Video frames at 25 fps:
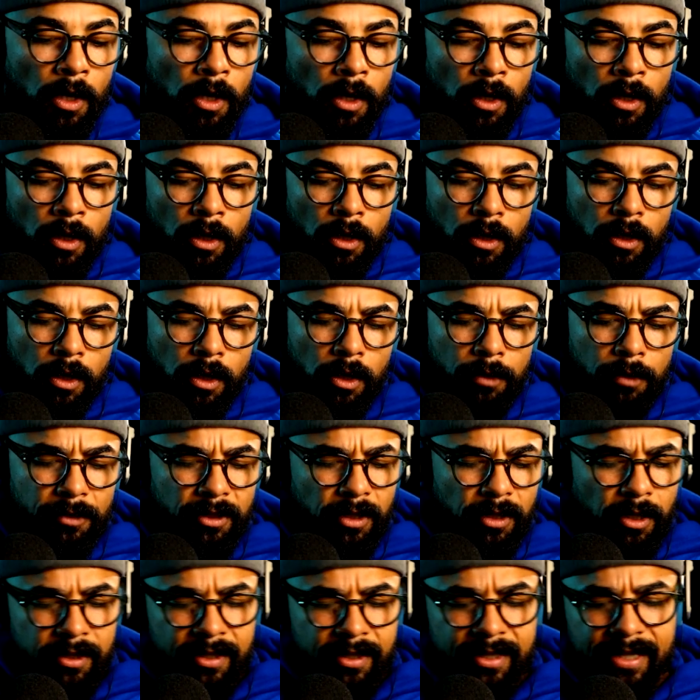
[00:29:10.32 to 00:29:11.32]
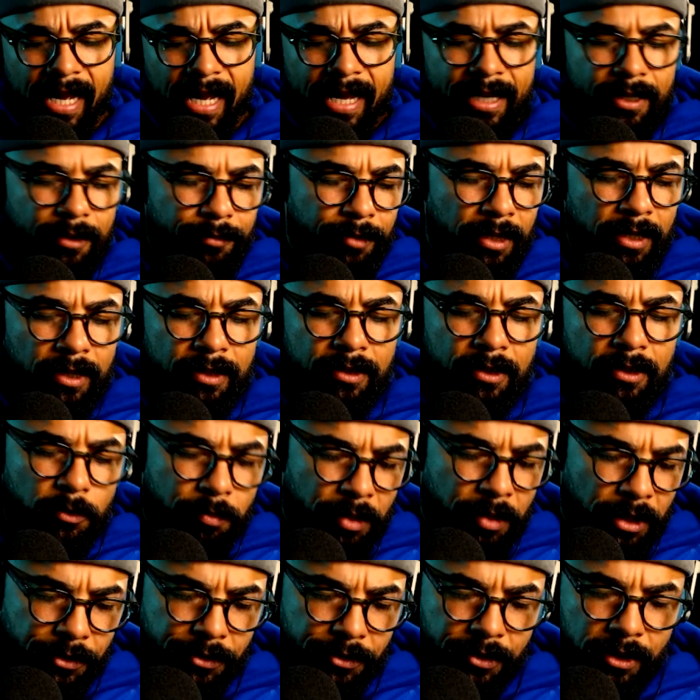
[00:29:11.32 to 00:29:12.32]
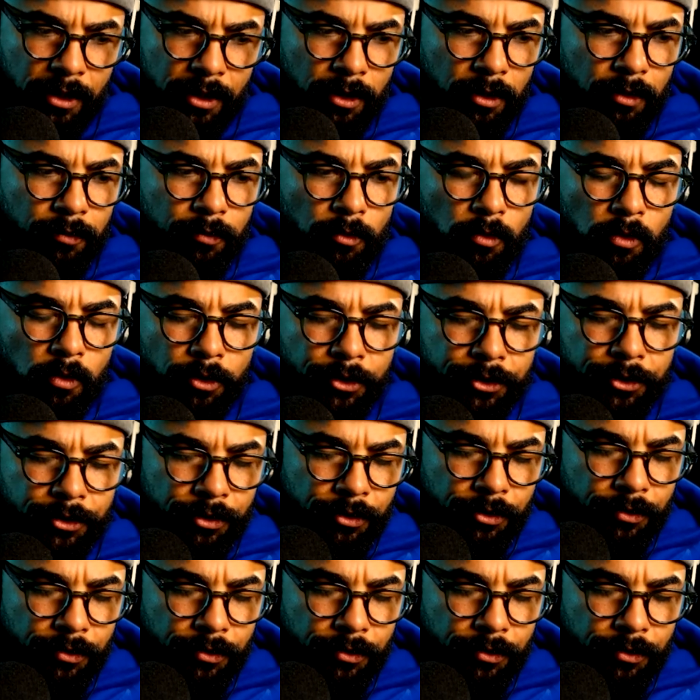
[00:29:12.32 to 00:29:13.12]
A side of his is Peter Thiel, of course.